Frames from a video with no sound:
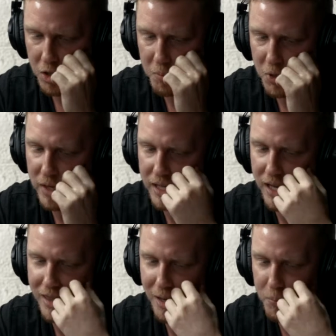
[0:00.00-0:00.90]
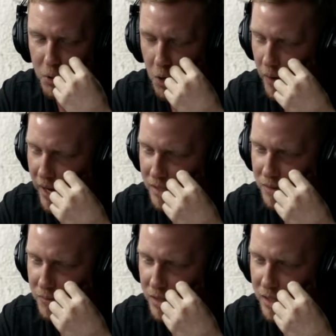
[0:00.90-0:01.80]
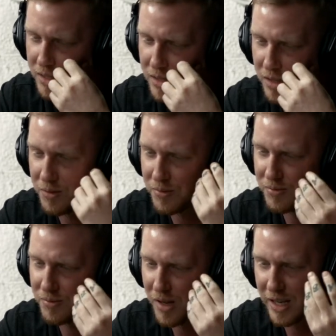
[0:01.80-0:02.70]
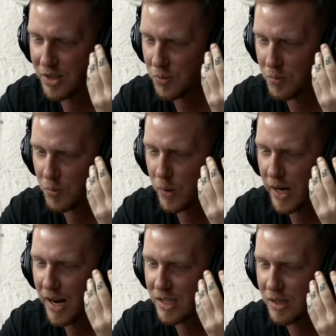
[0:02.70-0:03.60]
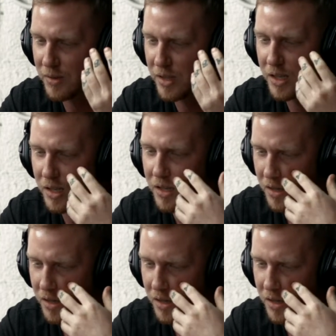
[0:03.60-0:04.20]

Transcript: communicate that proactively instead of, I guess, reactively.